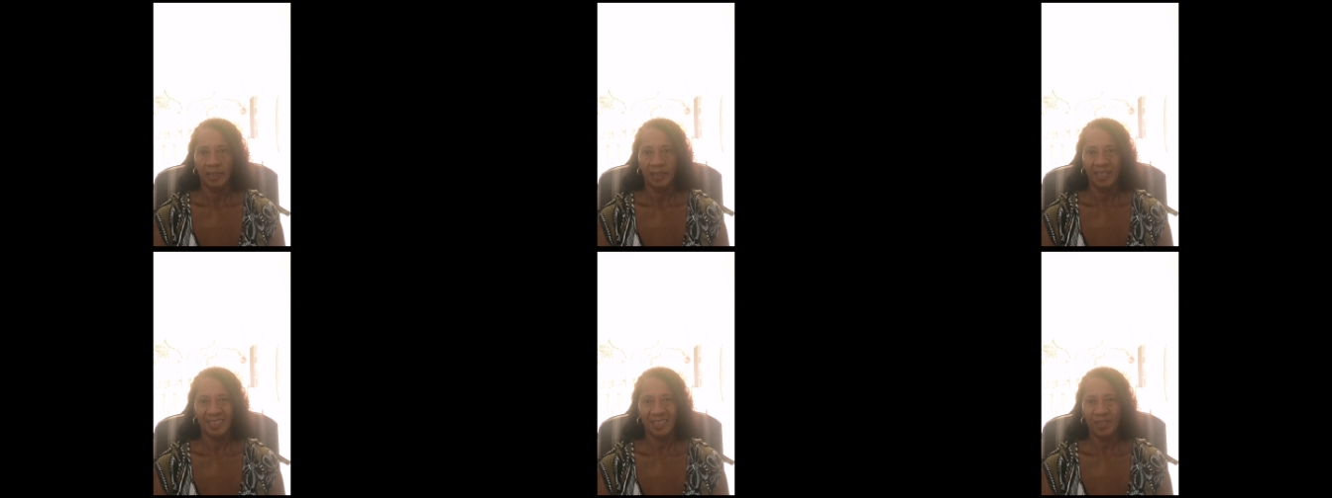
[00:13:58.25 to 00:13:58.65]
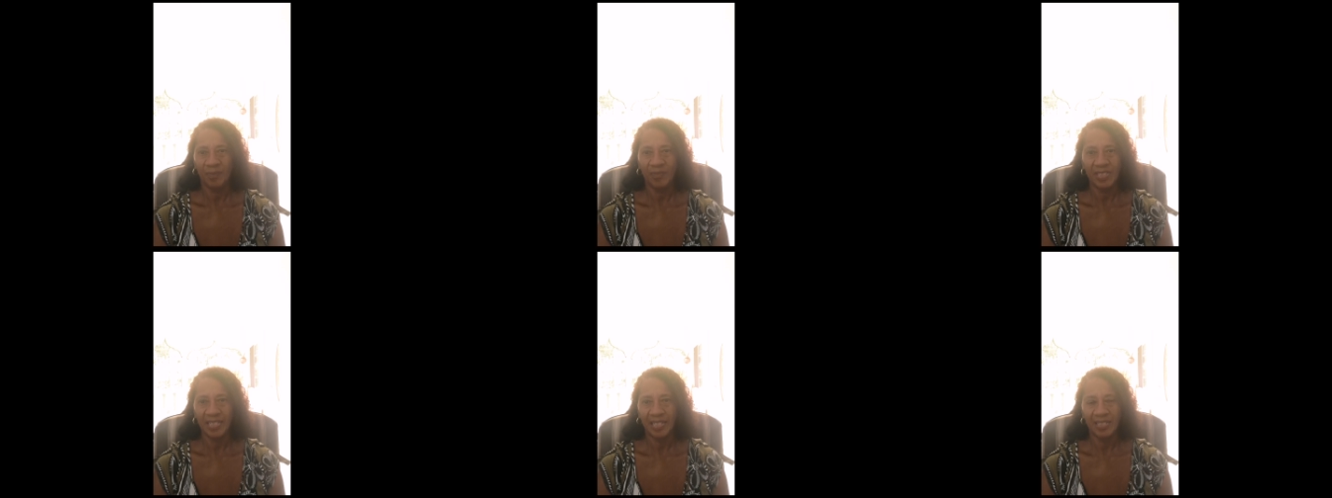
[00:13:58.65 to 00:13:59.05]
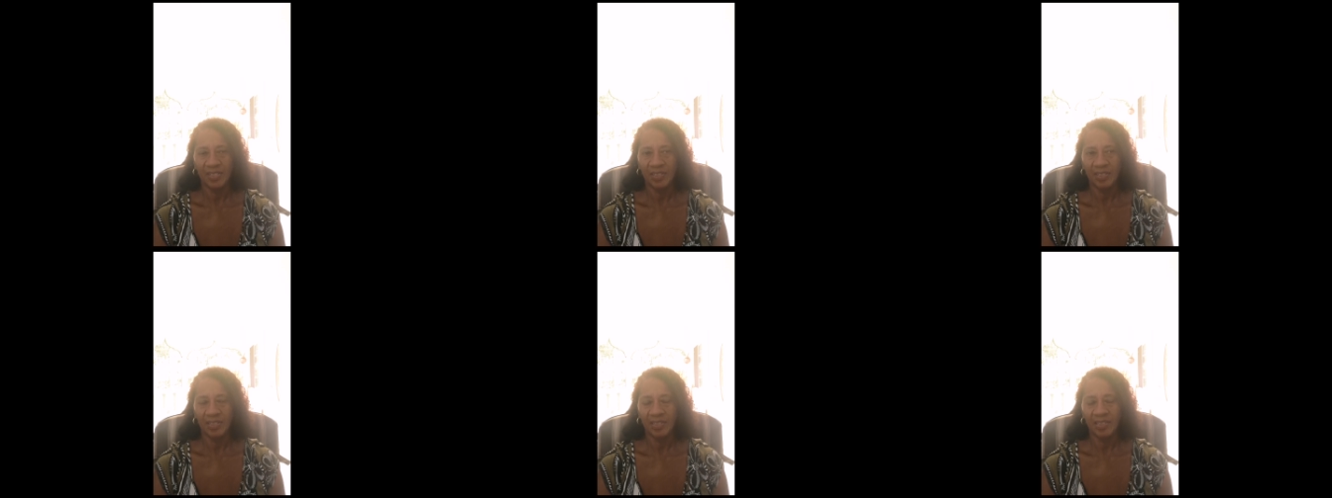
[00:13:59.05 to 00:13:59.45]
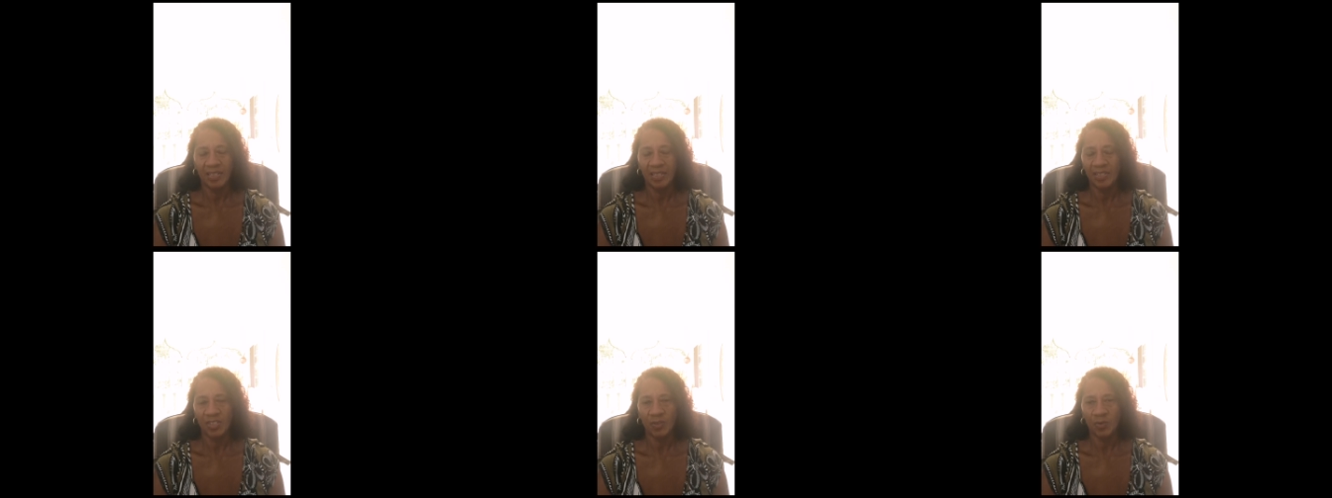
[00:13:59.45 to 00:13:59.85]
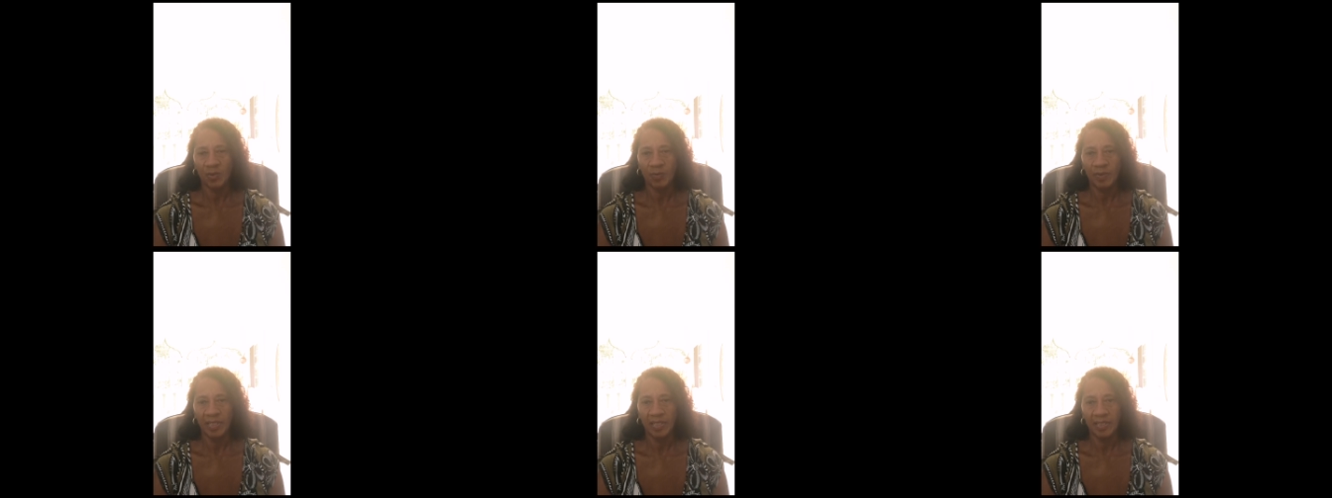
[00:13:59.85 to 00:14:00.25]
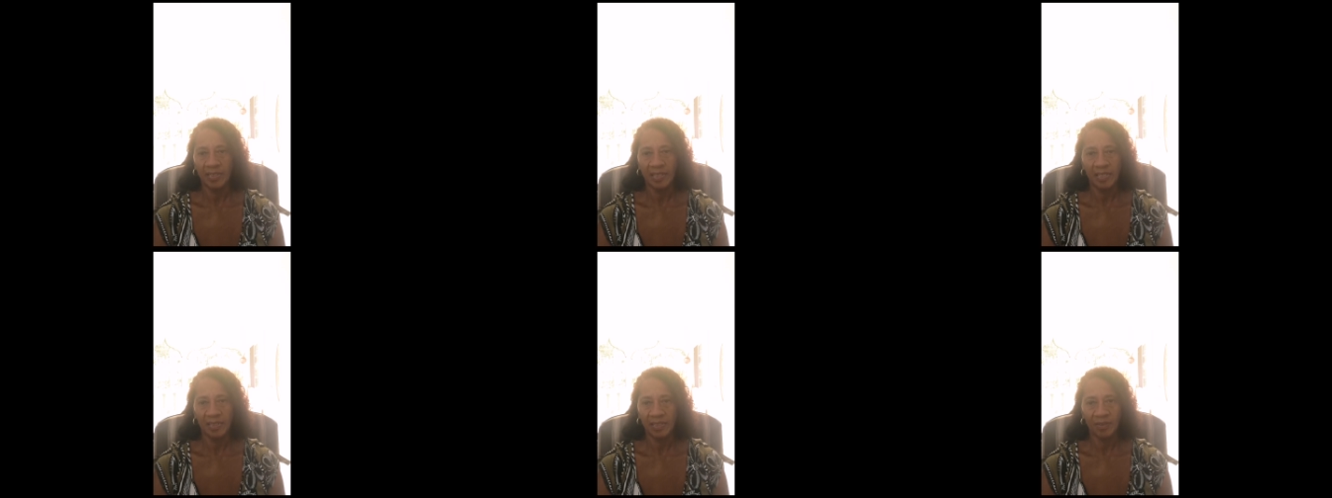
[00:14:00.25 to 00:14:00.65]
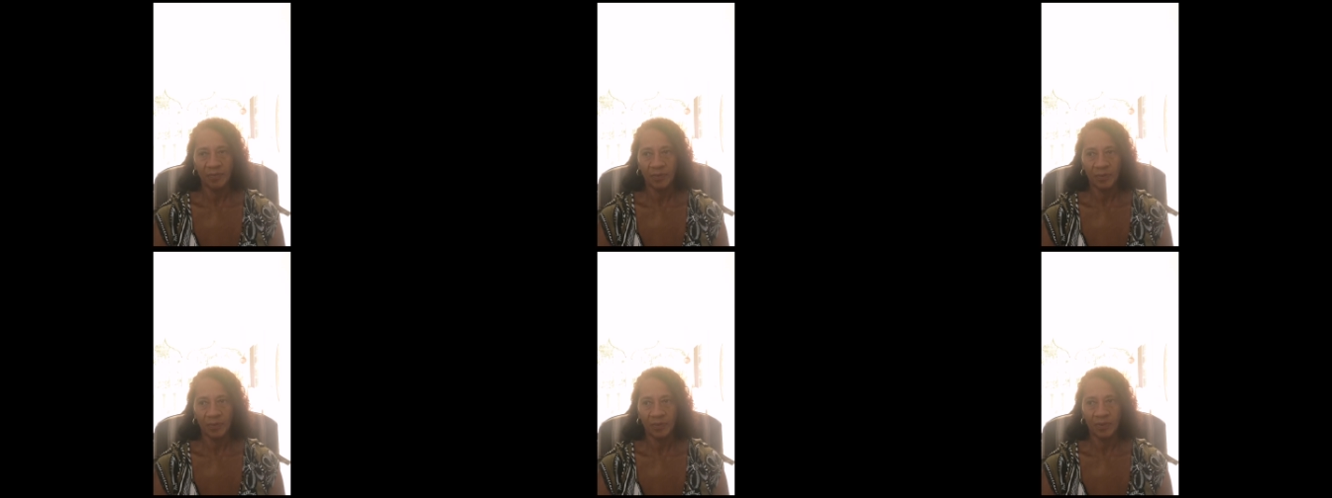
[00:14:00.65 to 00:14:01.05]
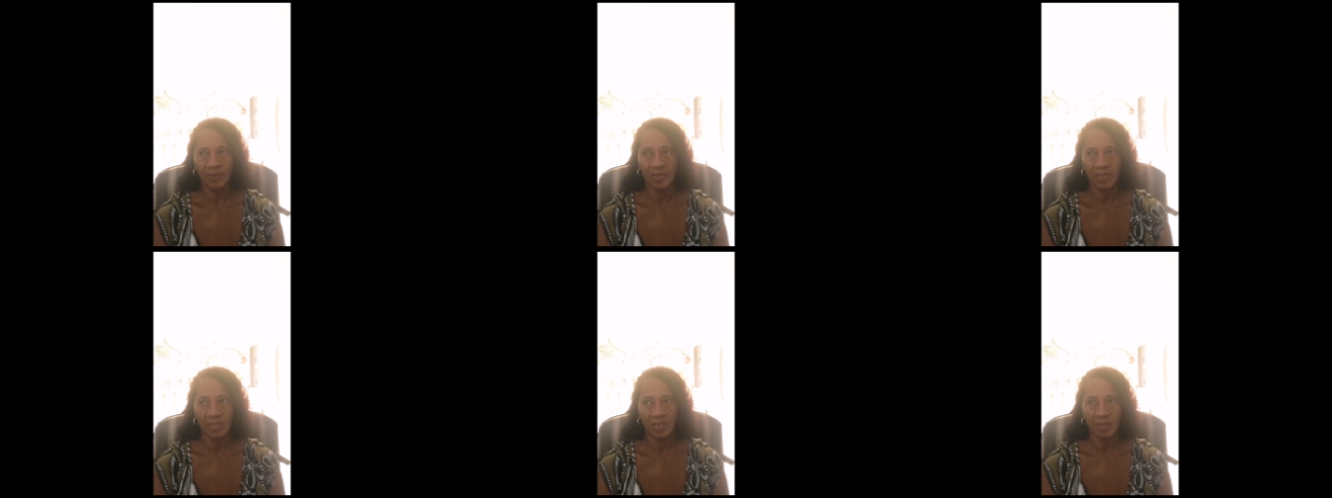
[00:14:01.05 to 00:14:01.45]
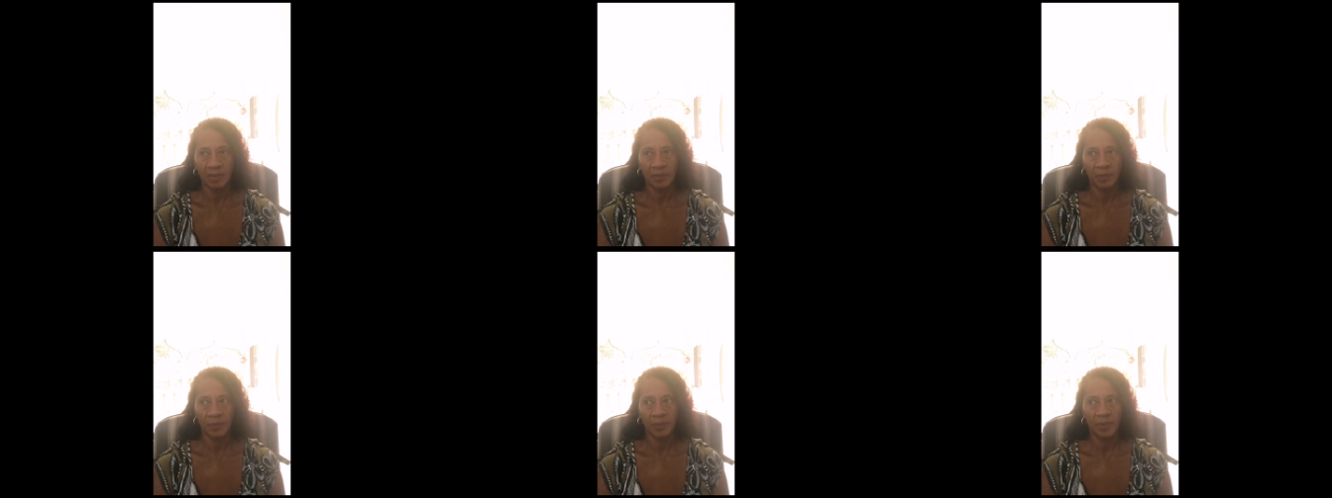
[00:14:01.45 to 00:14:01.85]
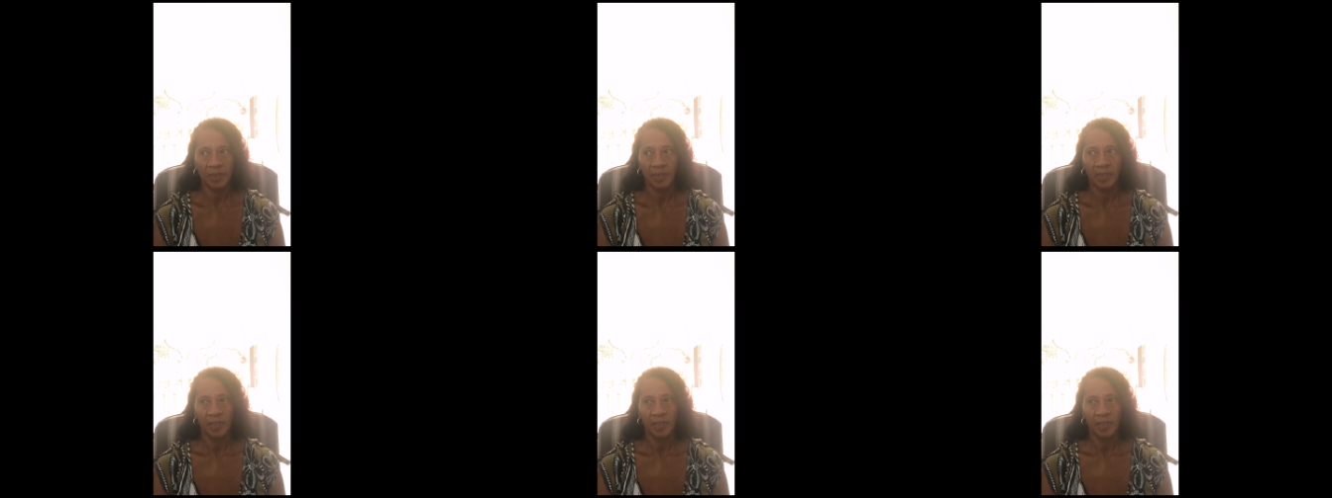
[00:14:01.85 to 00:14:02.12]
I had the conversation and they assured me 10 till 4. So